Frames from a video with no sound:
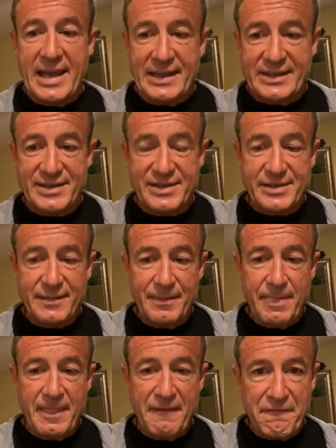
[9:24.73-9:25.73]
its
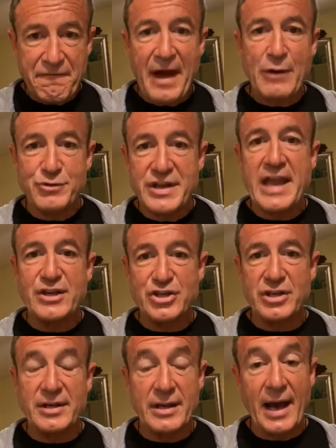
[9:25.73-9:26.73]

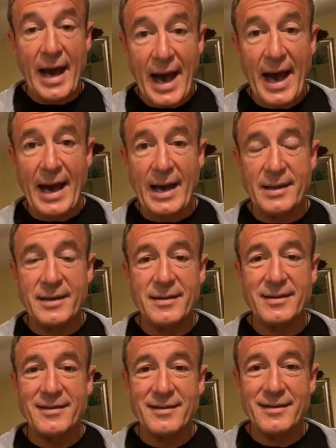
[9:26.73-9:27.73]
foundation
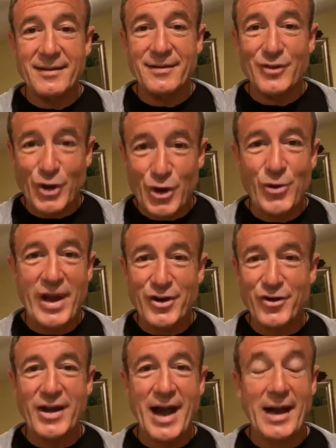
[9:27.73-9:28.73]
on the
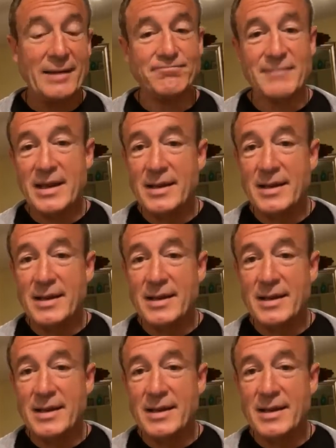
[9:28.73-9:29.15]
Creator God.